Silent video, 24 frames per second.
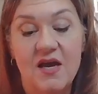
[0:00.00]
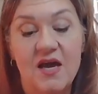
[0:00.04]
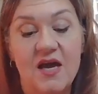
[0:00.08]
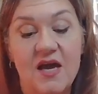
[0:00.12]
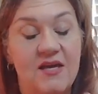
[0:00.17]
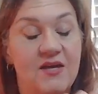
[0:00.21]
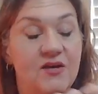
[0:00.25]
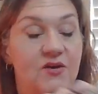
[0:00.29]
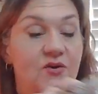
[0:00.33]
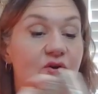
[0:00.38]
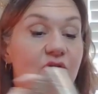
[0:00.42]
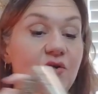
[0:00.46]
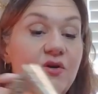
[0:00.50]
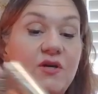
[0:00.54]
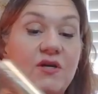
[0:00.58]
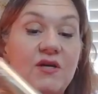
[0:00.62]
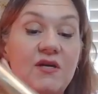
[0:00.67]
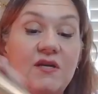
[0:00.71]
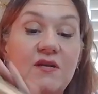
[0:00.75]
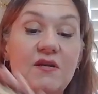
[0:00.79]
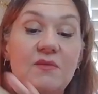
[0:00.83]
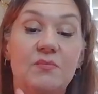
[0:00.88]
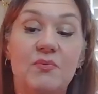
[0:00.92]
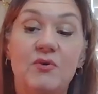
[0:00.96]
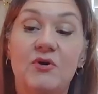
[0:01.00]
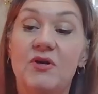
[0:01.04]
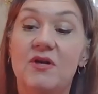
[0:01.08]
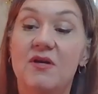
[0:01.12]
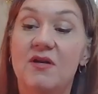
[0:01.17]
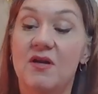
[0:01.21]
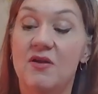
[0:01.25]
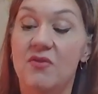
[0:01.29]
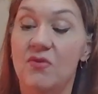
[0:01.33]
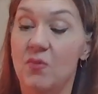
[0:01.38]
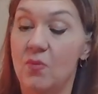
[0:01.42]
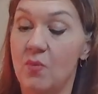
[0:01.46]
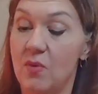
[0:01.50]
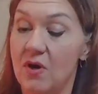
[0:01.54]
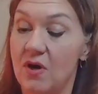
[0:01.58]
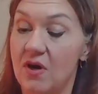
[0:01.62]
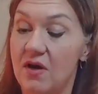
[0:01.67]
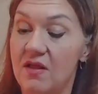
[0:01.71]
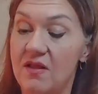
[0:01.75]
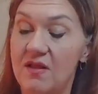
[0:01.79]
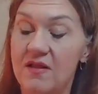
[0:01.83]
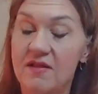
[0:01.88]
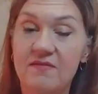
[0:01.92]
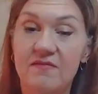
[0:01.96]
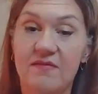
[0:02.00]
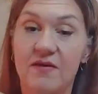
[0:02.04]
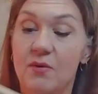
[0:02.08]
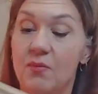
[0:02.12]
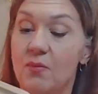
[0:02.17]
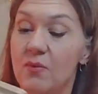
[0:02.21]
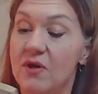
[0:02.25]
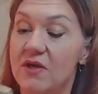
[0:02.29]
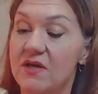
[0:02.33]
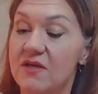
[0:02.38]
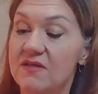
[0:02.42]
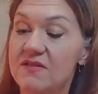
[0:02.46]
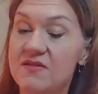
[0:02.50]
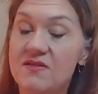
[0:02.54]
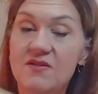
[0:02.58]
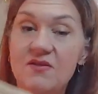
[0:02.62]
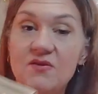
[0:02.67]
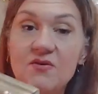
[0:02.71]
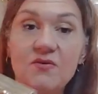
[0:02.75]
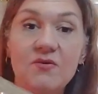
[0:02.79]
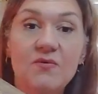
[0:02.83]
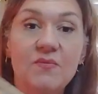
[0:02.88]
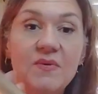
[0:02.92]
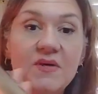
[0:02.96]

I could put it on the wall if I wanted to,